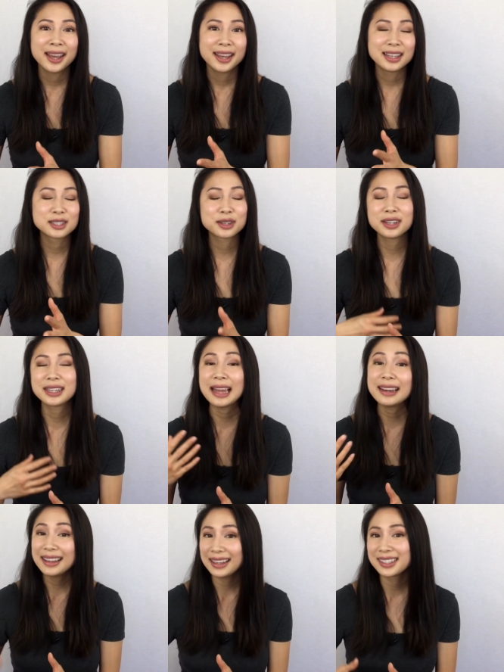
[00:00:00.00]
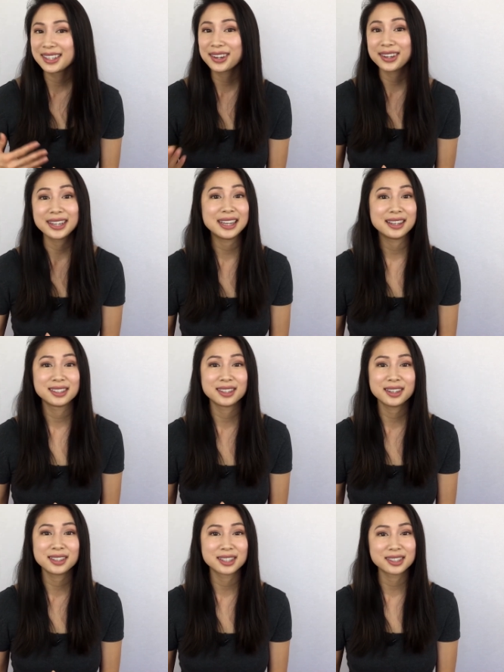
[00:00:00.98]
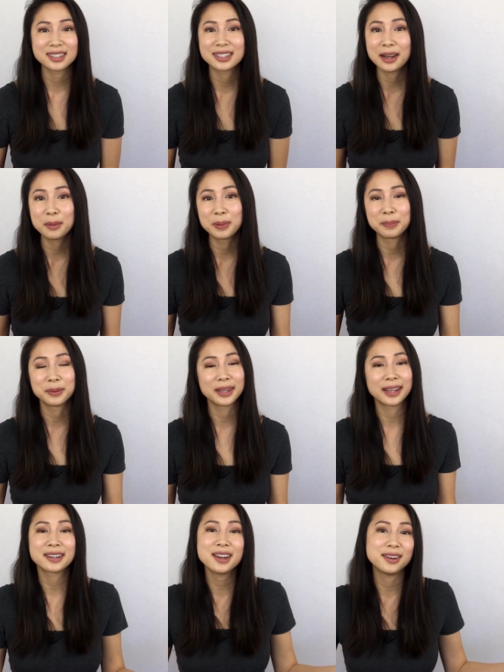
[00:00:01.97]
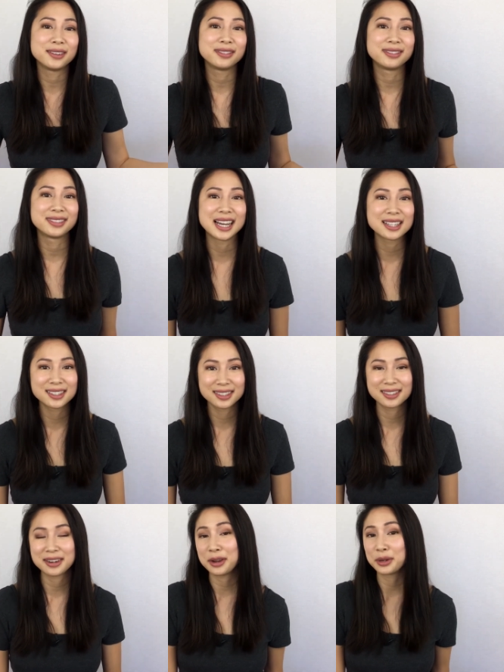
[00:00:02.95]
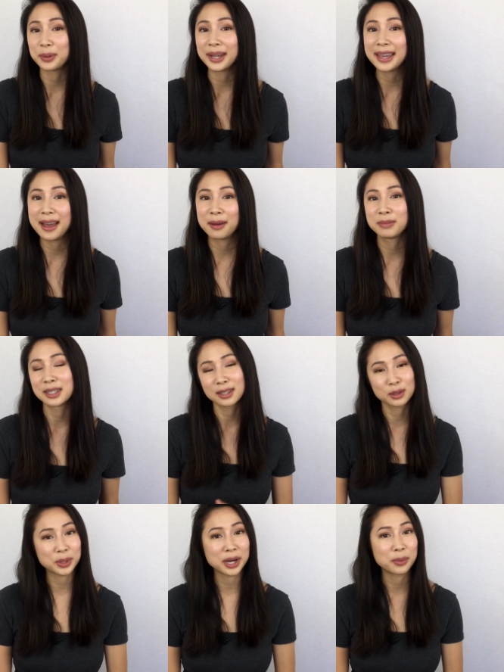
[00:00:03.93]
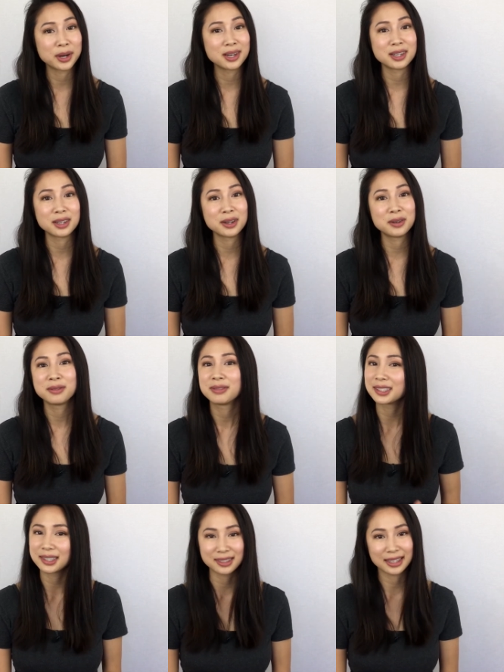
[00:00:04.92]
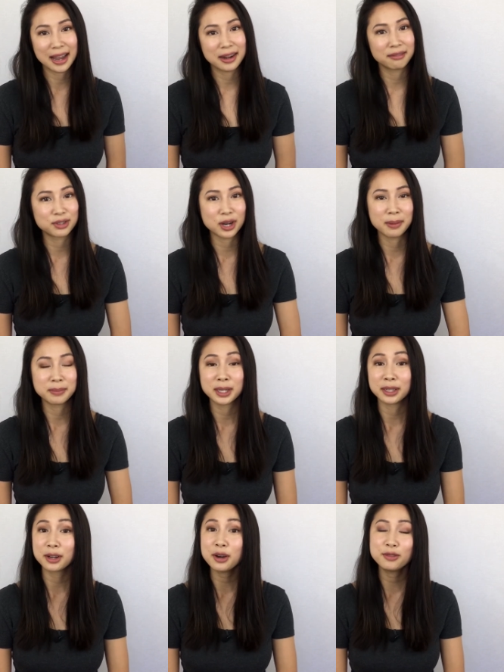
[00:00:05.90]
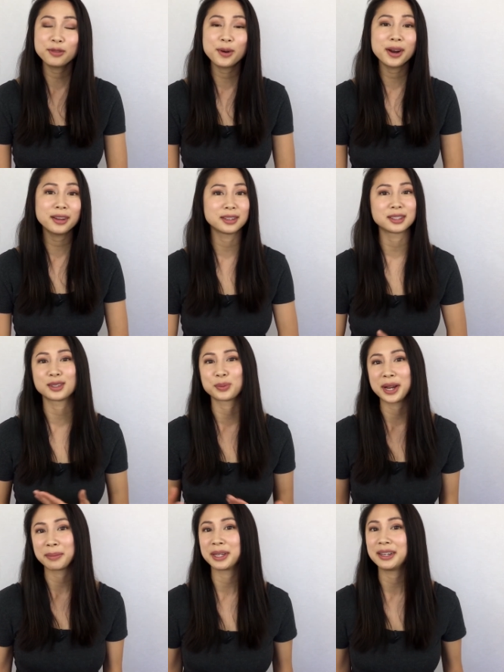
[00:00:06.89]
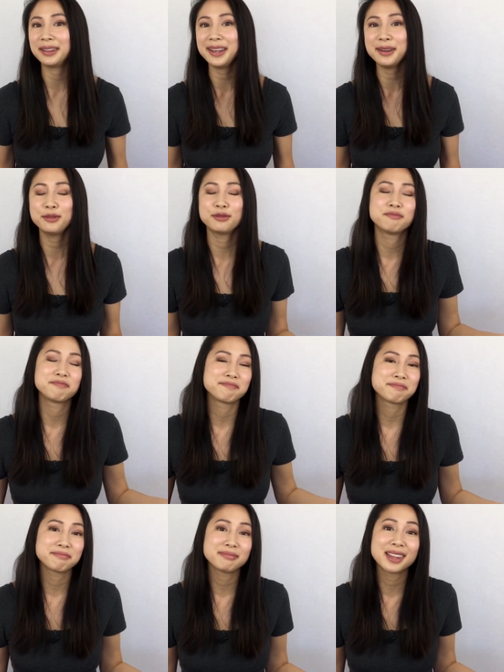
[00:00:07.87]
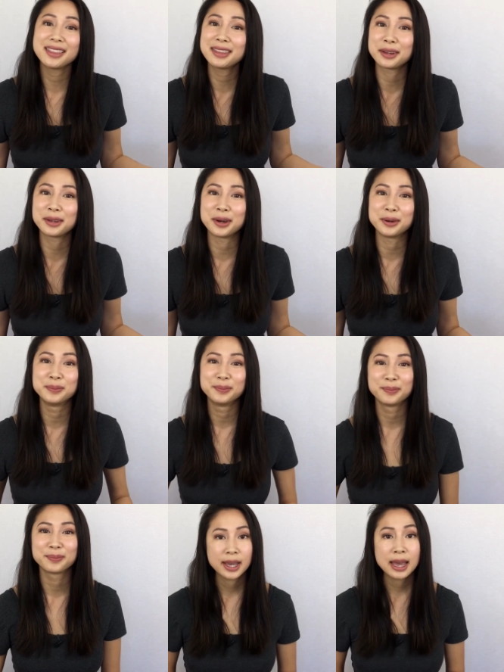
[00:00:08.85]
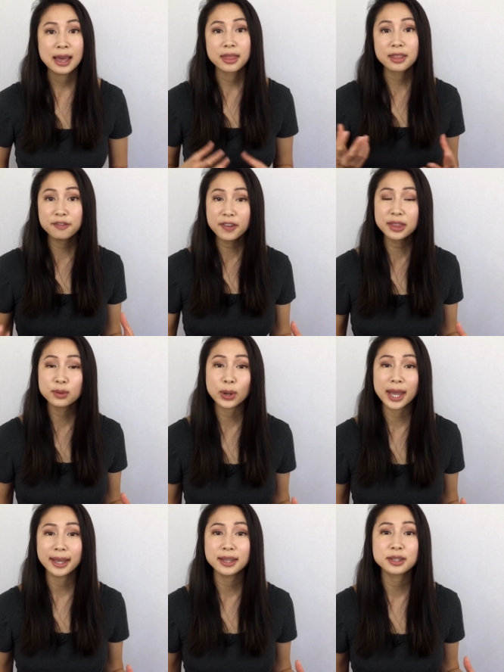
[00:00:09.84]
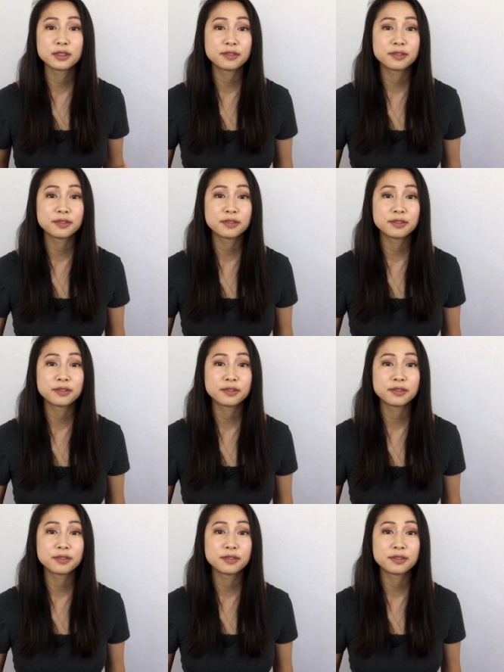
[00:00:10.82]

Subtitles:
it's going to get easier and easier just to tell people like, no, that's not who I am. This is what I want to do. This is the kind of job I'm going to go for. This is where I'm going to live. And there you go. The fifth way to